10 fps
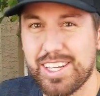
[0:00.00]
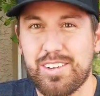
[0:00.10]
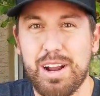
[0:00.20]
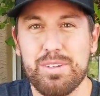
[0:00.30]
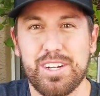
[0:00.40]

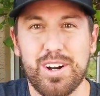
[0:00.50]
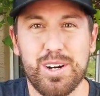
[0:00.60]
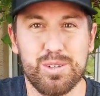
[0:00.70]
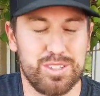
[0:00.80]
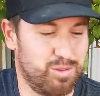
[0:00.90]
grabbing your
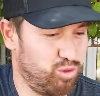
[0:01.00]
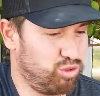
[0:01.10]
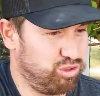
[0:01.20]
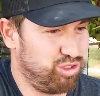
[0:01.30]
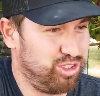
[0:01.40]
hose,
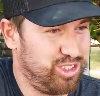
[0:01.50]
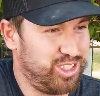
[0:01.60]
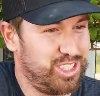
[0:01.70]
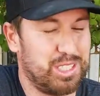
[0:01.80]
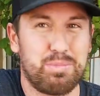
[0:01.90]

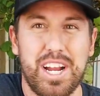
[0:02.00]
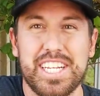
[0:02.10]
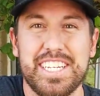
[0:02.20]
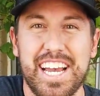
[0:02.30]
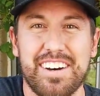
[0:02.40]

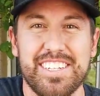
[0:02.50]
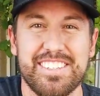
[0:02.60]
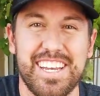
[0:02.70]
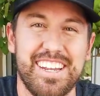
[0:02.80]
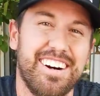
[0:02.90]
spraying it down and
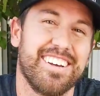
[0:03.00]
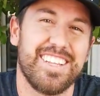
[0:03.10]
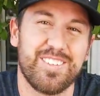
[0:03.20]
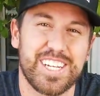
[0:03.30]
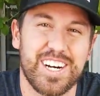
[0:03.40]
saying, oh,
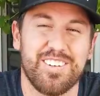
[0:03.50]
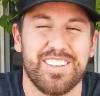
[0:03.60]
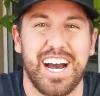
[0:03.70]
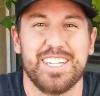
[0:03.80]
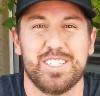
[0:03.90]
there we go,
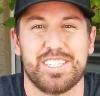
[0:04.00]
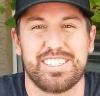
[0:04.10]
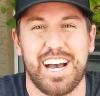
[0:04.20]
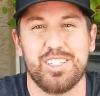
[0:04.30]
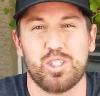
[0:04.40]
I
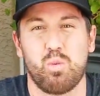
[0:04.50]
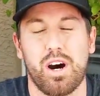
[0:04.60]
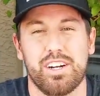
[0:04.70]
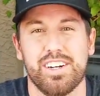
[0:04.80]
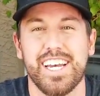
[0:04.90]
just
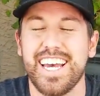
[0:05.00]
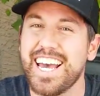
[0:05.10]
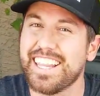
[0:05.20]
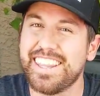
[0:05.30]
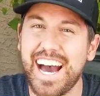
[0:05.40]
watered.
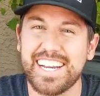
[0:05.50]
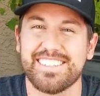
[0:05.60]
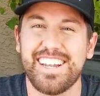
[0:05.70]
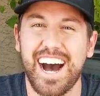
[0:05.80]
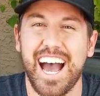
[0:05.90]
That
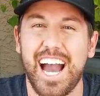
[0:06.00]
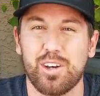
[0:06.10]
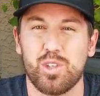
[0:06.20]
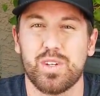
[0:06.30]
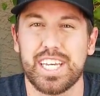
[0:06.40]
is not how
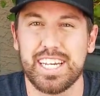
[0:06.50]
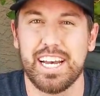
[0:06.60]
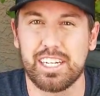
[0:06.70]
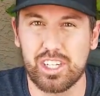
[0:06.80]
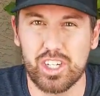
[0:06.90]
you get
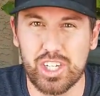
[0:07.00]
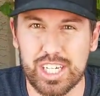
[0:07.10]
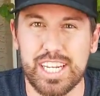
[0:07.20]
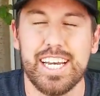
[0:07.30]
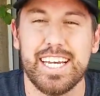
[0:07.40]
a
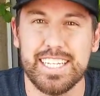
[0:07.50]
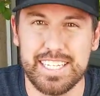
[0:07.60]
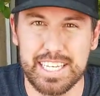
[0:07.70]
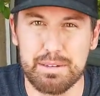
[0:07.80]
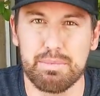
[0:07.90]
good
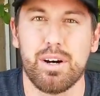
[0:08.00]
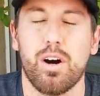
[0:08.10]
deep